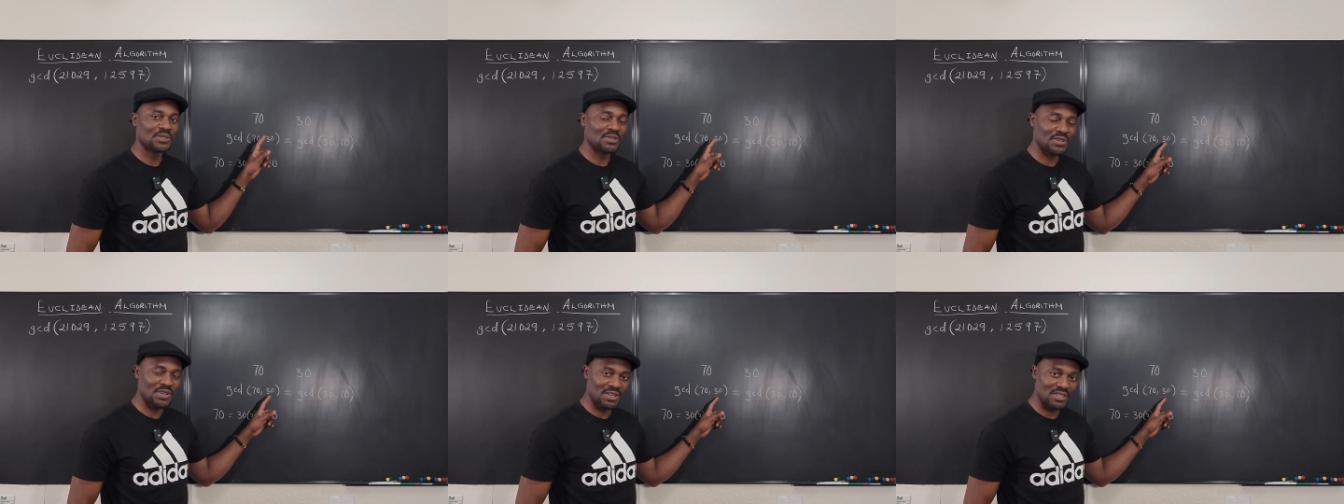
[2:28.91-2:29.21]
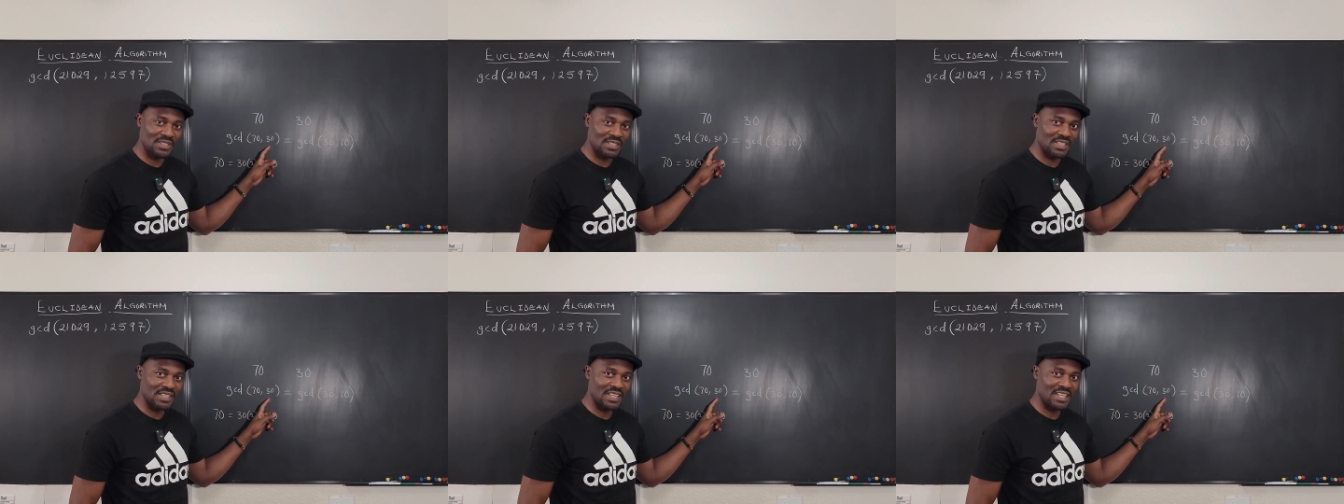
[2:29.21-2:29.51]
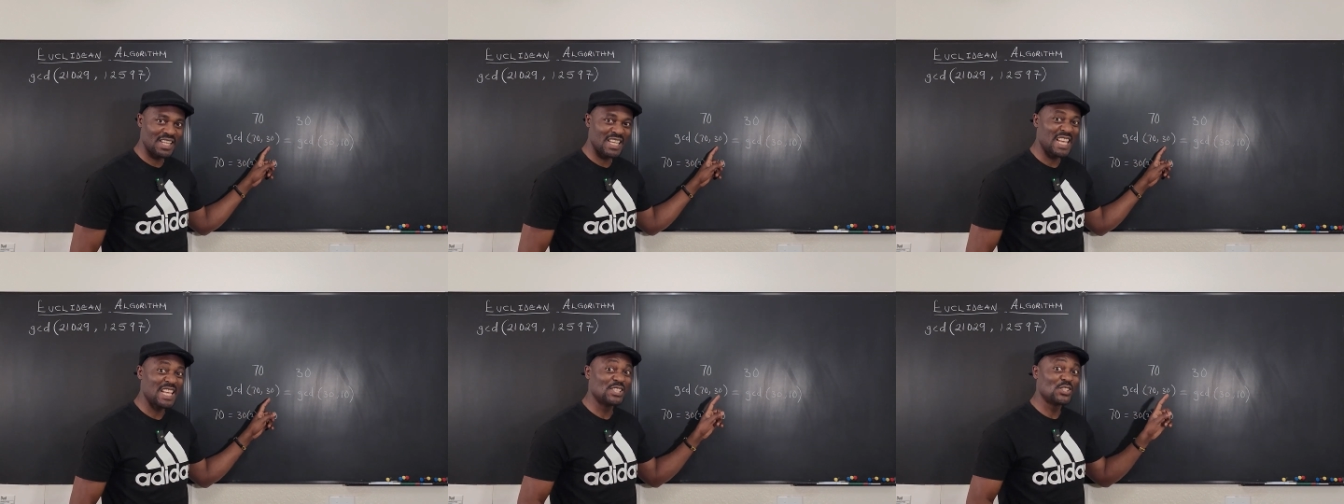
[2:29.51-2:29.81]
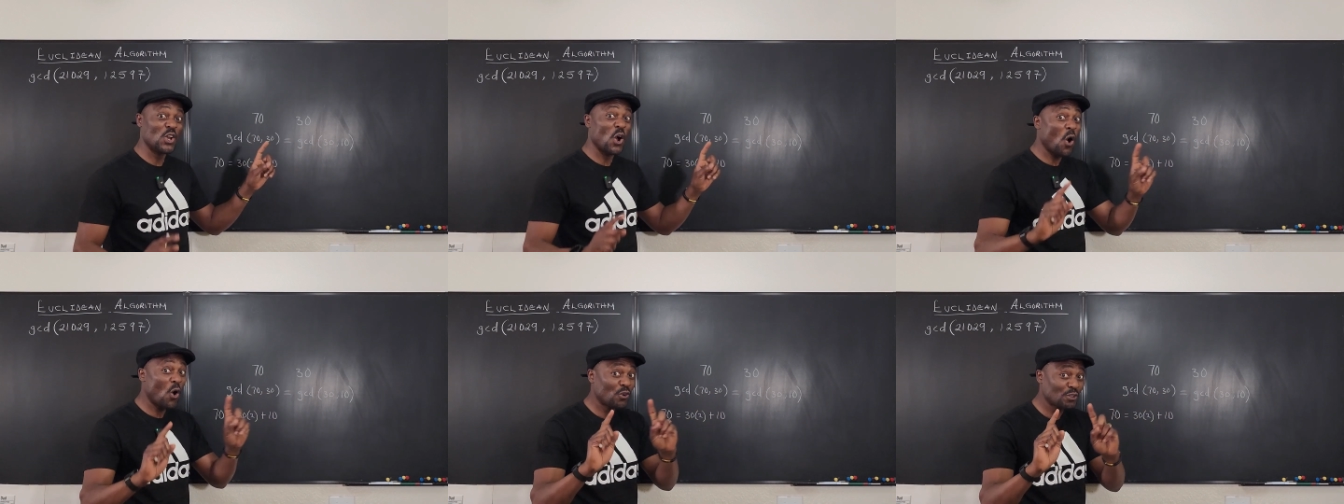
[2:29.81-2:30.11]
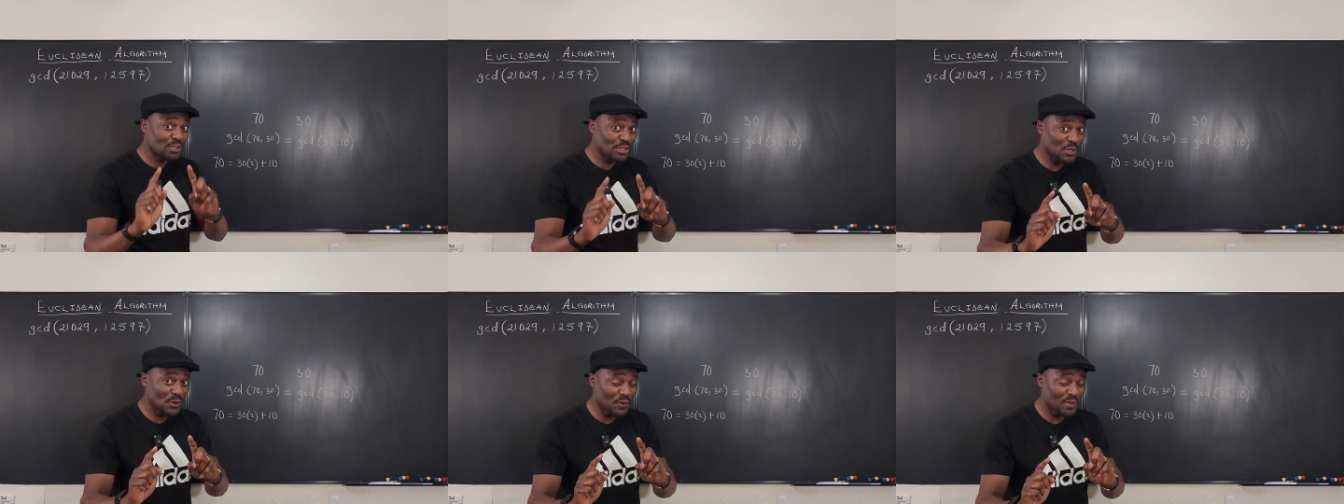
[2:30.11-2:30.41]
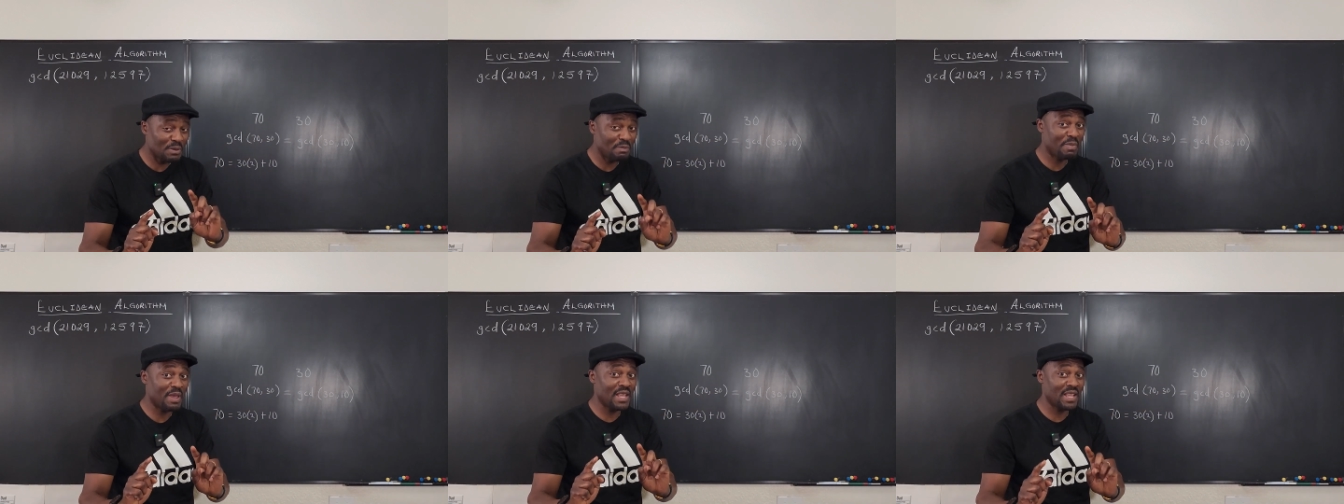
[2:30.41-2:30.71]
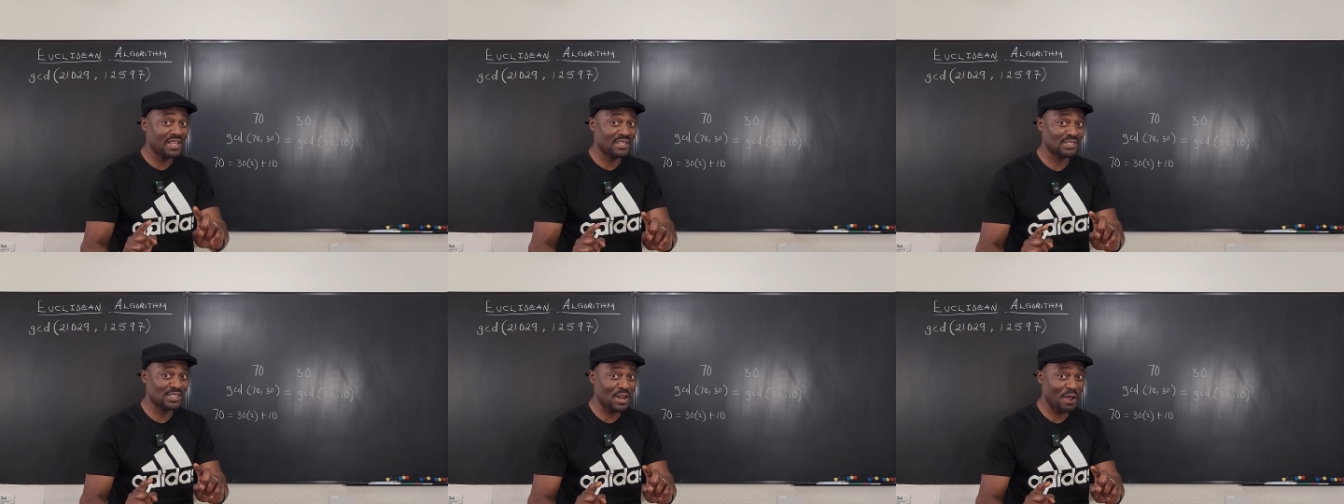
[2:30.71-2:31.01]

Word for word: 30 is also the biggest